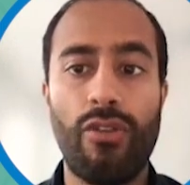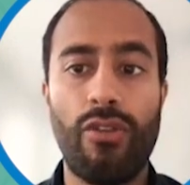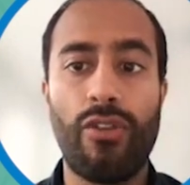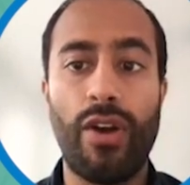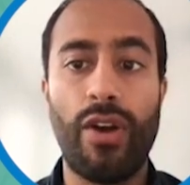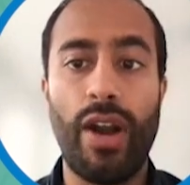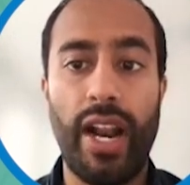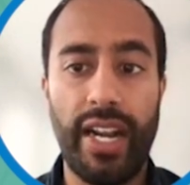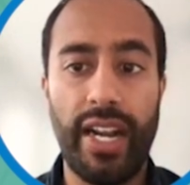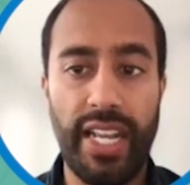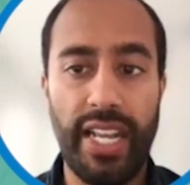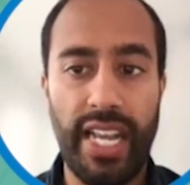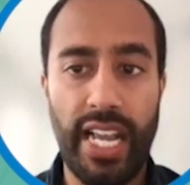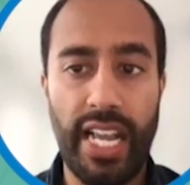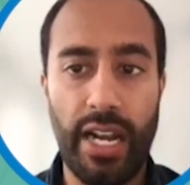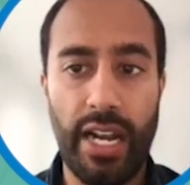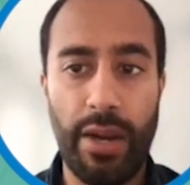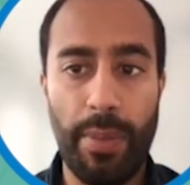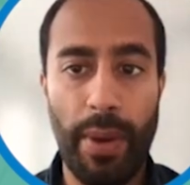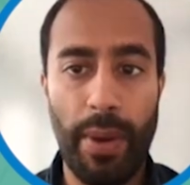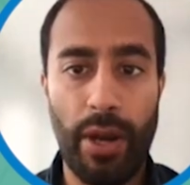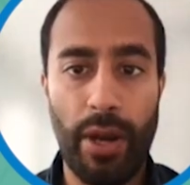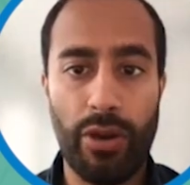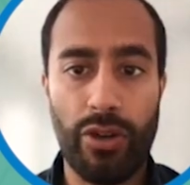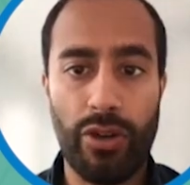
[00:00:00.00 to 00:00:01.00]
for any
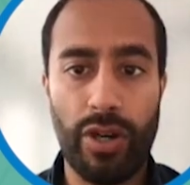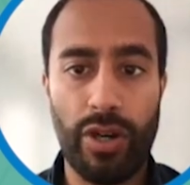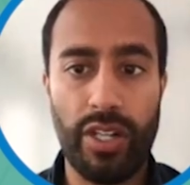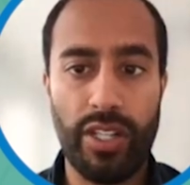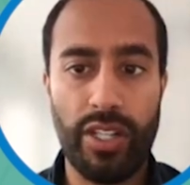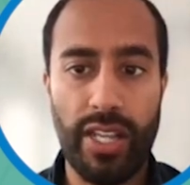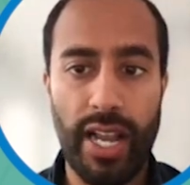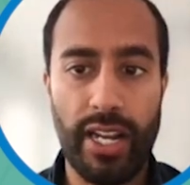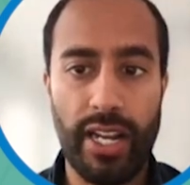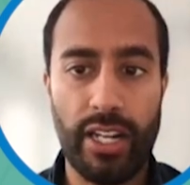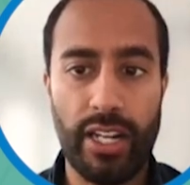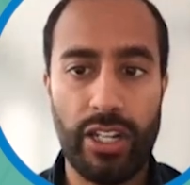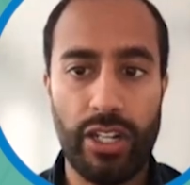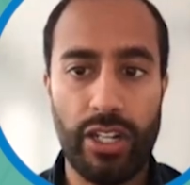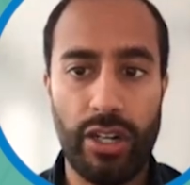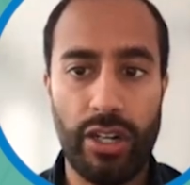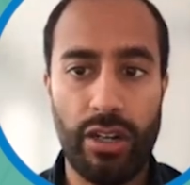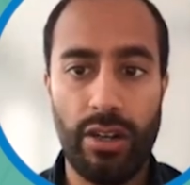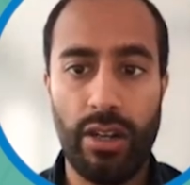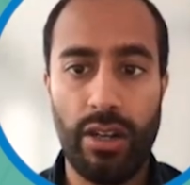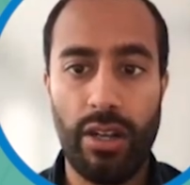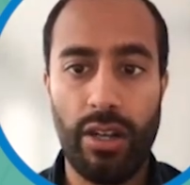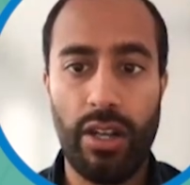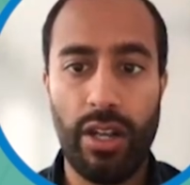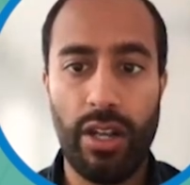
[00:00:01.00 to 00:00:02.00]
inbound transaction.
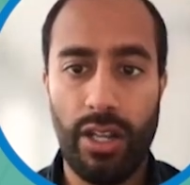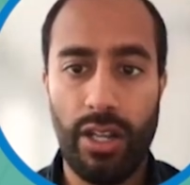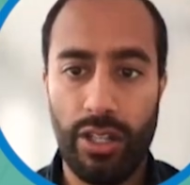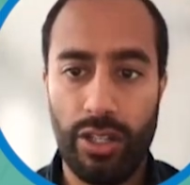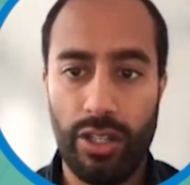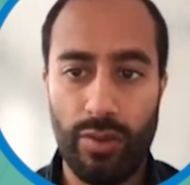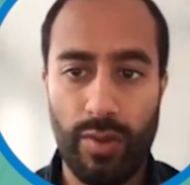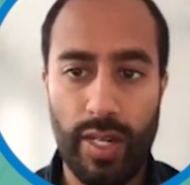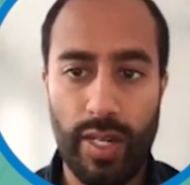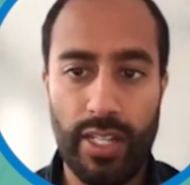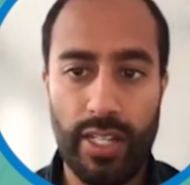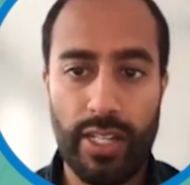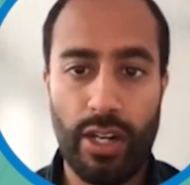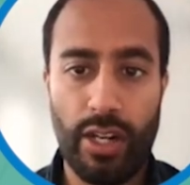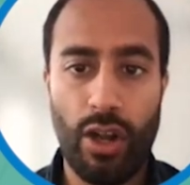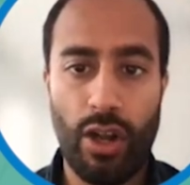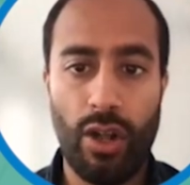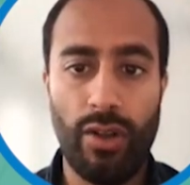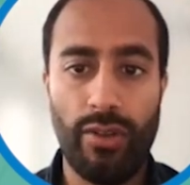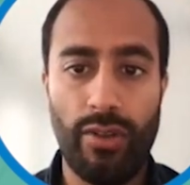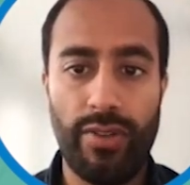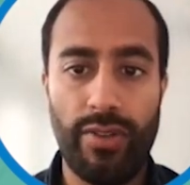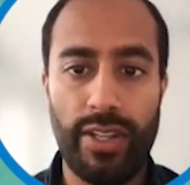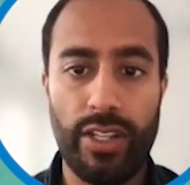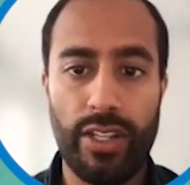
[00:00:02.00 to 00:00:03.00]
The reason
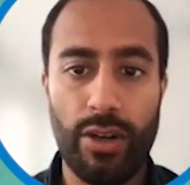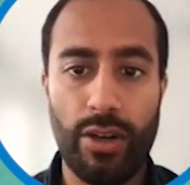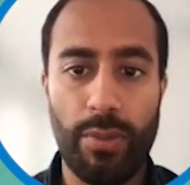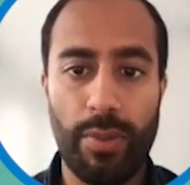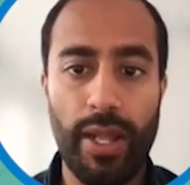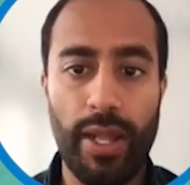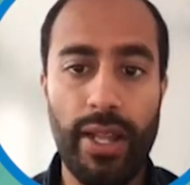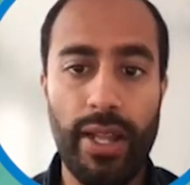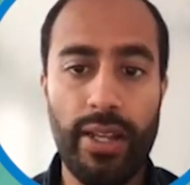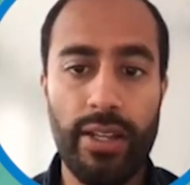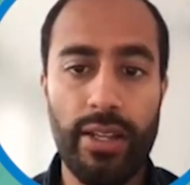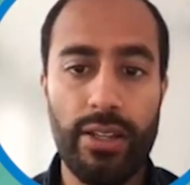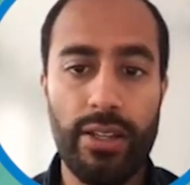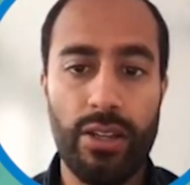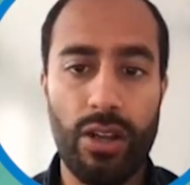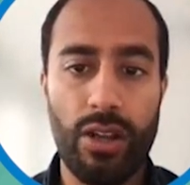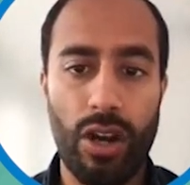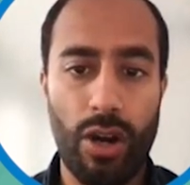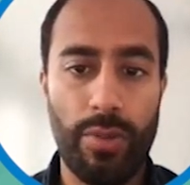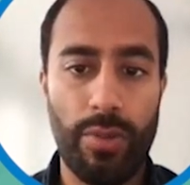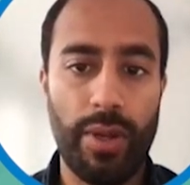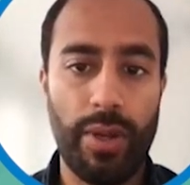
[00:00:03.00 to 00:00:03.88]
all of these are blanks